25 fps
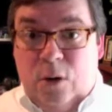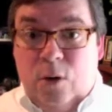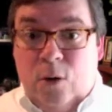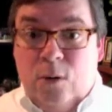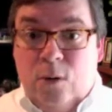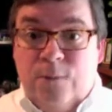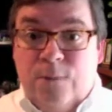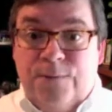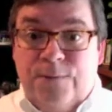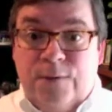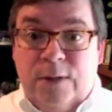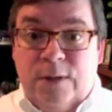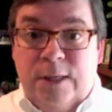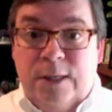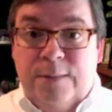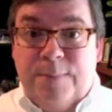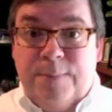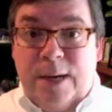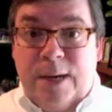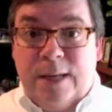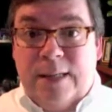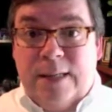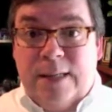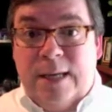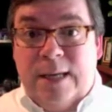hopefully
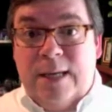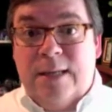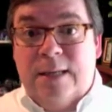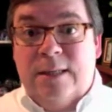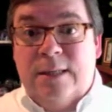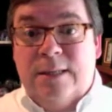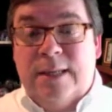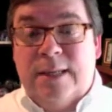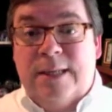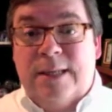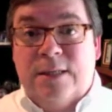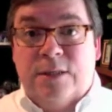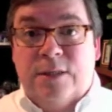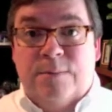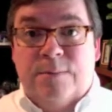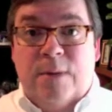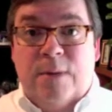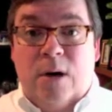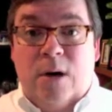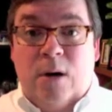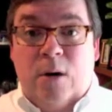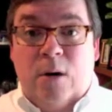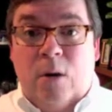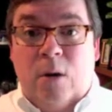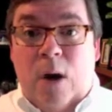by the end of the day
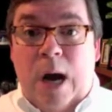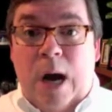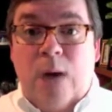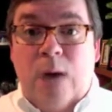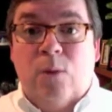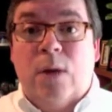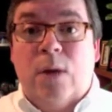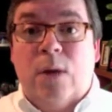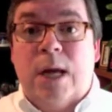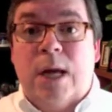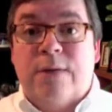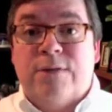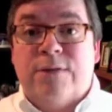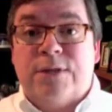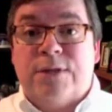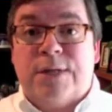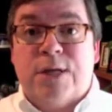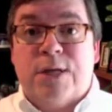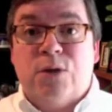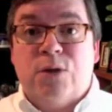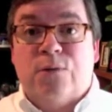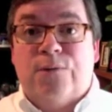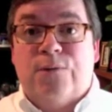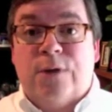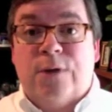tomorrow, I will have a
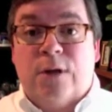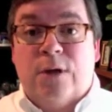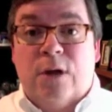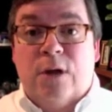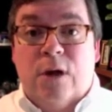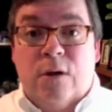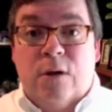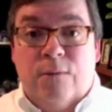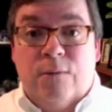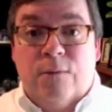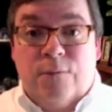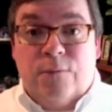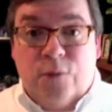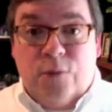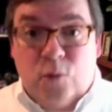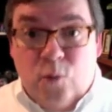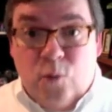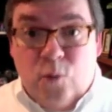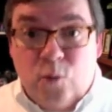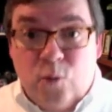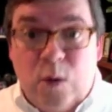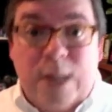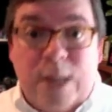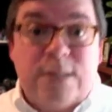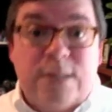schedule figured out for the
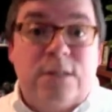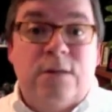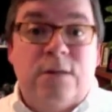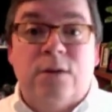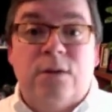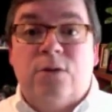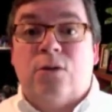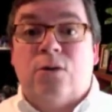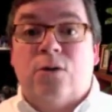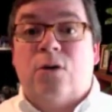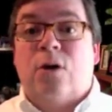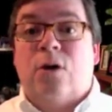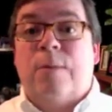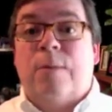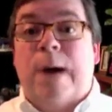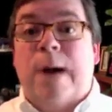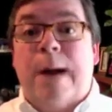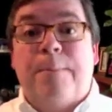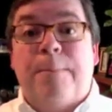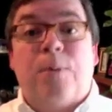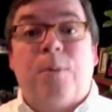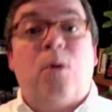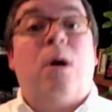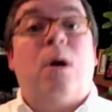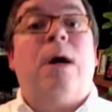rest of the term. I
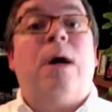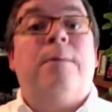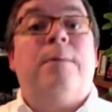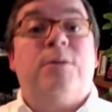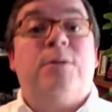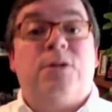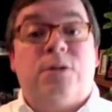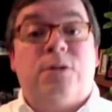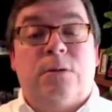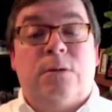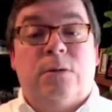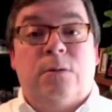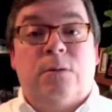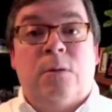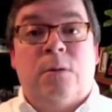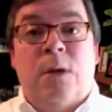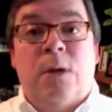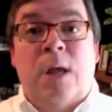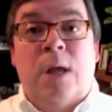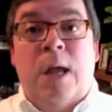promise you.